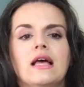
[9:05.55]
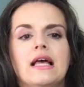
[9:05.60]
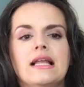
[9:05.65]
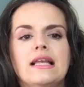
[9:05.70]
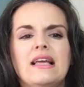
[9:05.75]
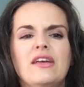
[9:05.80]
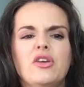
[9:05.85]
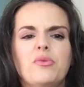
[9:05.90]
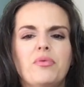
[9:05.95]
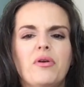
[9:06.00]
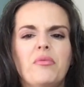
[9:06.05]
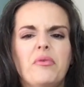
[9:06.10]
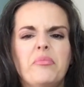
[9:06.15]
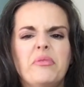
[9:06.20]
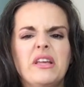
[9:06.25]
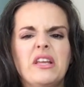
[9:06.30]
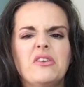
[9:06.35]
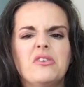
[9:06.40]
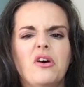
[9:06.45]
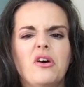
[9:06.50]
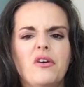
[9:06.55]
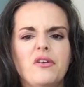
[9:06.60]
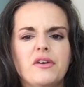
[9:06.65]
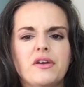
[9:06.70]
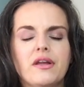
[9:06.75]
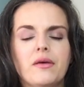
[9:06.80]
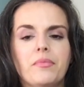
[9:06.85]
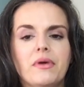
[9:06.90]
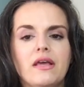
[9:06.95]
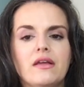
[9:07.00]
Now, you're probably not
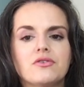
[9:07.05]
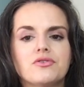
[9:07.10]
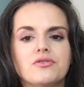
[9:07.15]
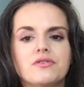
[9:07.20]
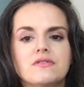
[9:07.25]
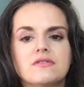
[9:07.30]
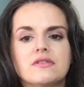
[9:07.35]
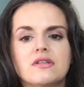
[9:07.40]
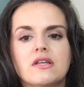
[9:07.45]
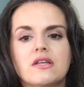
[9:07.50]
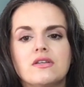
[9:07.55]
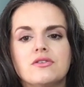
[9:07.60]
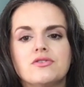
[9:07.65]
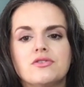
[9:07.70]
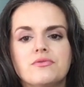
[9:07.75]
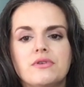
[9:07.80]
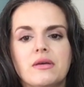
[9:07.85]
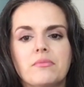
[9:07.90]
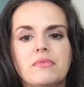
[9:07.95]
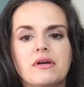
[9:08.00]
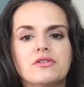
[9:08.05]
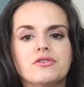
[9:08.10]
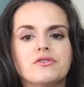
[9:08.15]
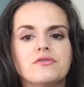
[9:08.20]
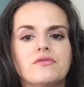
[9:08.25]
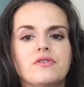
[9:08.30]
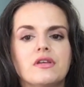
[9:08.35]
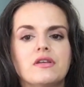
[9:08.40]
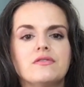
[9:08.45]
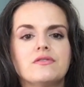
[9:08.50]
going to be interested in doing much
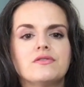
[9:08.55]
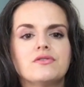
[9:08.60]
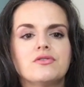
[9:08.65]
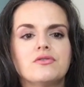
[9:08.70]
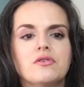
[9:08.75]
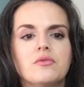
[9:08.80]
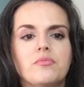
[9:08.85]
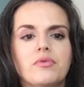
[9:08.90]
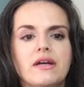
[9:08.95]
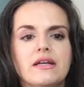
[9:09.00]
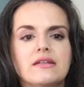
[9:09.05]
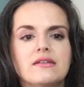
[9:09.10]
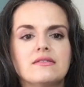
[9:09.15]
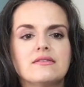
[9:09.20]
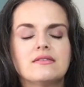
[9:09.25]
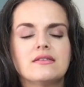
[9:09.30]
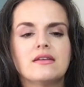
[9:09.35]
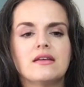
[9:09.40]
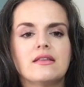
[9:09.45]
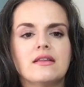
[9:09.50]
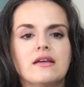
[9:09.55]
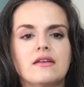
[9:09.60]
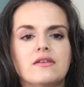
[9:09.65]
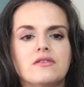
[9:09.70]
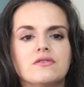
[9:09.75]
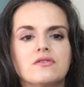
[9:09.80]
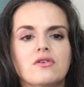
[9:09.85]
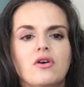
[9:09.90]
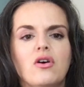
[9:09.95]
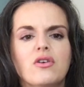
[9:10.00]
of this during pregnancy, and that
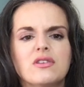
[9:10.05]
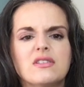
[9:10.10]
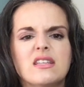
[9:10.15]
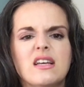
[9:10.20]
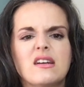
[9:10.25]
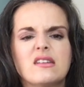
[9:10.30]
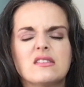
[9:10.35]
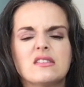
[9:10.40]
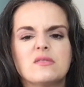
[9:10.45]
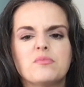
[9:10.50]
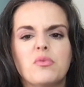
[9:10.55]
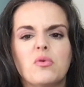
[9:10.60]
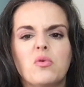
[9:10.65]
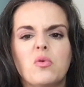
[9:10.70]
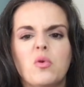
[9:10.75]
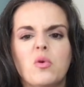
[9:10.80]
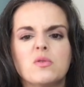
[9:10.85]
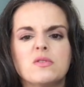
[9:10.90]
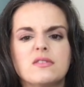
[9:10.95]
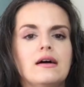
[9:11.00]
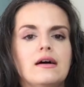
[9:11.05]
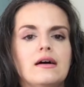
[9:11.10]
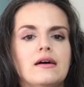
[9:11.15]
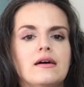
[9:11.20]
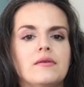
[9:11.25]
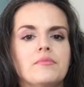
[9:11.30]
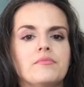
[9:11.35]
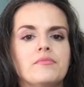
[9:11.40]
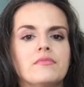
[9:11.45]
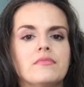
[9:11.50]
is contact sports,
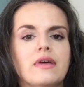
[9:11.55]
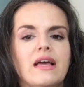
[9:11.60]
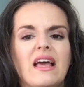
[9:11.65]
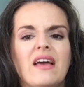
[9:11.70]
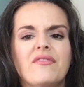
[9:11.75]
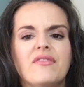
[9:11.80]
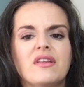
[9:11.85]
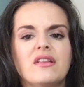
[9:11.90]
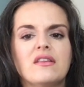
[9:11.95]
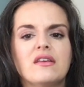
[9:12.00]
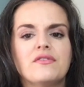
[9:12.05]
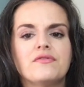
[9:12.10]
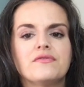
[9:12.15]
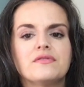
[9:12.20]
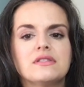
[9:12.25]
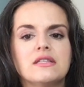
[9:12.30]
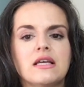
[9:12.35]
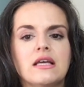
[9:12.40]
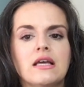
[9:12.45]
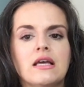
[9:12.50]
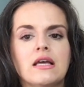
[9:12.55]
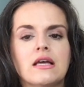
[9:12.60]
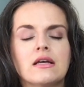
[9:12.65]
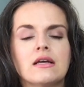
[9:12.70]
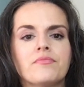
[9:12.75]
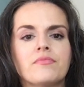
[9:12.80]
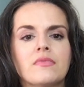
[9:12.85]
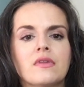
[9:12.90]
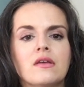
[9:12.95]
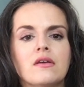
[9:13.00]
heavy lifting,
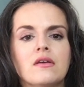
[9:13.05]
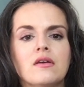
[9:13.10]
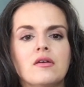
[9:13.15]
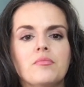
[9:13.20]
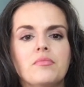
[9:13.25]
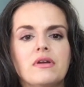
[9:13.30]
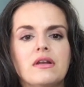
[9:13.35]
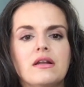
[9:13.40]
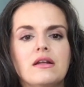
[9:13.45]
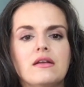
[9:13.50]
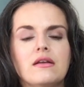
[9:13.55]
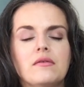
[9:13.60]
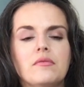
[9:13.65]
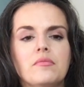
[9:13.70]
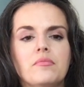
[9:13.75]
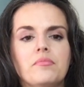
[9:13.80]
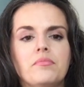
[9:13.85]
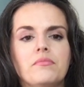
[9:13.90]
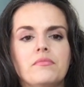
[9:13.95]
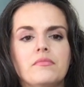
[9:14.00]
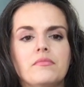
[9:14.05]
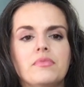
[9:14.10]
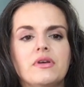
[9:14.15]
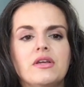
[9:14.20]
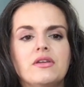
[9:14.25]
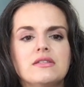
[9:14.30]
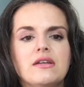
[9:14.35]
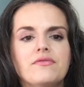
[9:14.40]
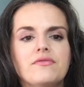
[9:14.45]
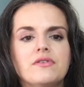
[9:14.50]
but
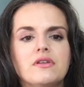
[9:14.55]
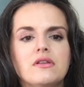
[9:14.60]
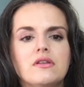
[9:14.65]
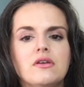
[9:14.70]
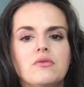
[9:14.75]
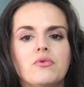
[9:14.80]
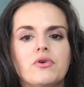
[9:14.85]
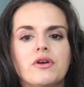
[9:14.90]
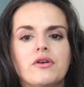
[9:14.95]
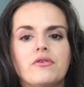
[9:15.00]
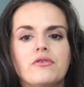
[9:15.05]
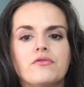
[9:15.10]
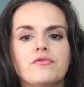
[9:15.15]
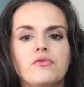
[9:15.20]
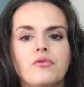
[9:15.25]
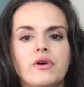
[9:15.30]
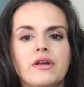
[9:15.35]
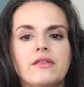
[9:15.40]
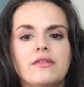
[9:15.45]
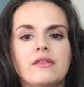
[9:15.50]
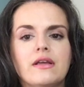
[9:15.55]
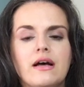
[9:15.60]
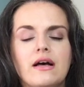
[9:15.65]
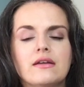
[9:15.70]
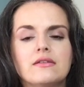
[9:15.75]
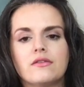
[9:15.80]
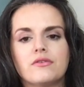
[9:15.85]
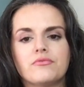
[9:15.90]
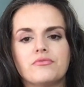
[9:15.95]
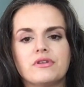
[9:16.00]
you definitely want to avoid
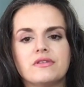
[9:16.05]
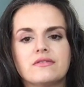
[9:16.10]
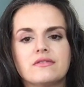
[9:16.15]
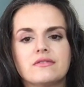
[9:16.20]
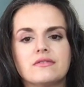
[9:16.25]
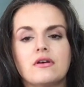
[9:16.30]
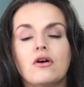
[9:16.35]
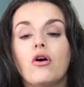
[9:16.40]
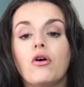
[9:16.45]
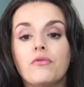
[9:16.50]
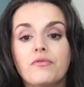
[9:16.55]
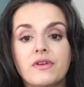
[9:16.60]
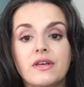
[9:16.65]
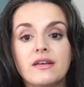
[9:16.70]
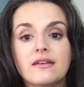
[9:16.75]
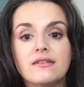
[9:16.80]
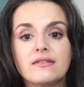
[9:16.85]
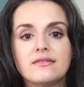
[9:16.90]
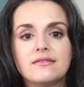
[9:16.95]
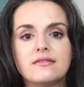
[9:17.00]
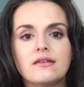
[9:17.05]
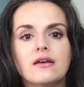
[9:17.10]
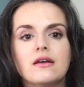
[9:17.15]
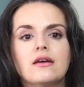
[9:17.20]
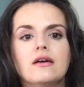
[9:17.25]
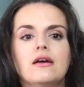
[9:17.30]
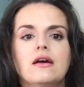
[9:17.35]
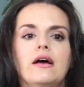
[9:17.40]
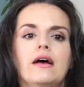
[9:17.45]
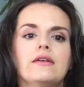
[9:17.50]
that. The risks are obvious,
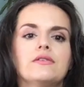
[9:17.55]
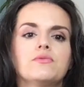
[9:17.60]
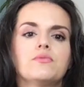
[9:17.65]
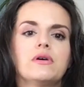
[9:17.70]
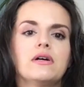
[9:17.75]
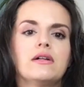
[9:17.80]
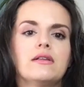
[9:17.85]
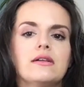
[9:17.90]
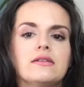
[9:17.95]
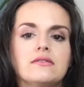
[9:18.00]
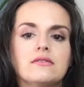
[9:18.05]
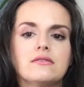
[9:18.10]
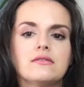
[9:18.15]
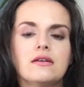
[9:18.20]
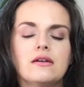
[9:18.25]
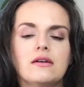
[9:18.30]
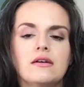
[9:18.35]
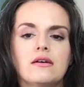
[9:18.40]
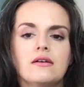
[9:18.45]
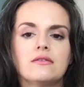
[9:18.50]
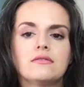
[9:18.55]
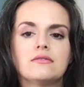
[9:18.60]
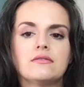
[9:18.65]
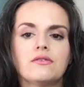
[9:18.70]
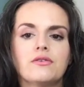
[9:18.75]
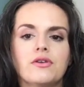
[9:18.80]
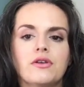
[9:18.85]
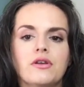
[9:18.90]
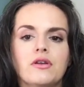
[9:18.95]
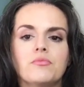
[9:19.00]
as well as
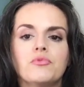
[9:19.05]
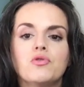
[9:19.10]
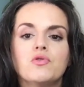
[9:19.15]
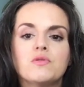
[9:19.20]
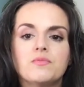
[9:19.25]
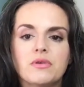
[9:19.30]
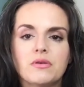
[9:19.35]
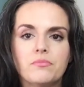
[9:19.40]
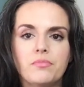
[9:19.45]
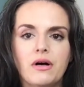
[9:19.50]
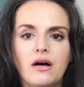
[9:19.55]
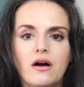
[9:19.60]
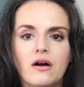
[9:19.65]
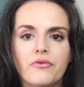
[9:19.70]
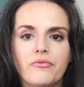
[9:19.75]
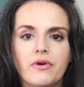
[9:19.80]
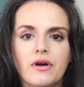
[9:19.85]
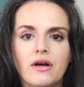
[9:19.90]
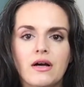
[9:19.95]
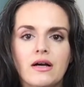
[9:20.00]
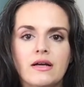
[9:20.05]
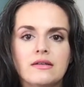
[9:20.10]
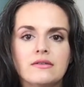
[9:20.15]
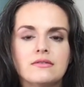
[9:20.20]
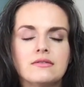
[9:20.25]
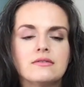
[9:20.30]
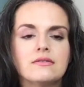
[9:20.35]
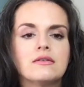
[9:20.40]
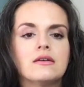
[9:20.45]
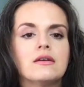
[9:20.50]
certain amusement park
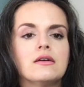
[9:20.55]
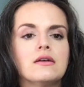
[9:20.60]
rides.